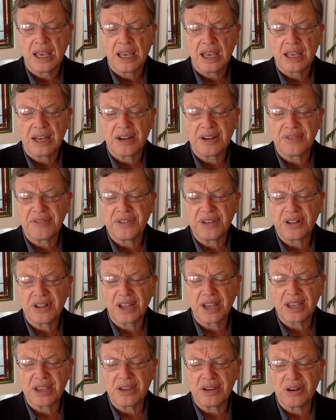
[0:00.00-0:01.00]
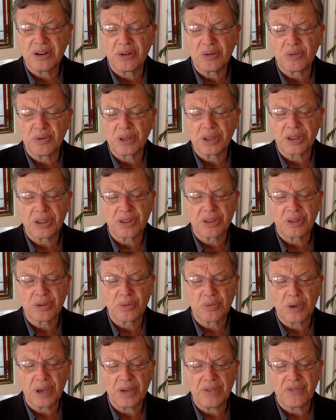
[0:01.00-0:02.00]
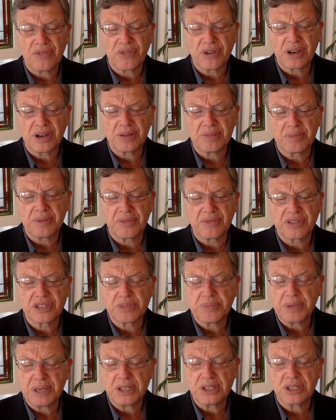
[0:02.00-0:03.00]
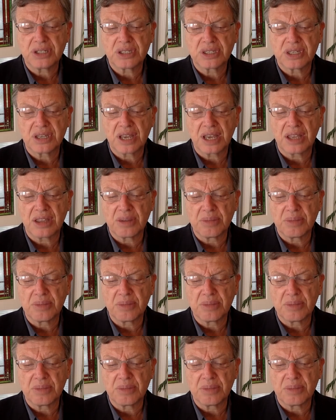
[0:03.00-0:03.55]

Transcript: And I feel like, you know, with the way freedom of speech is today,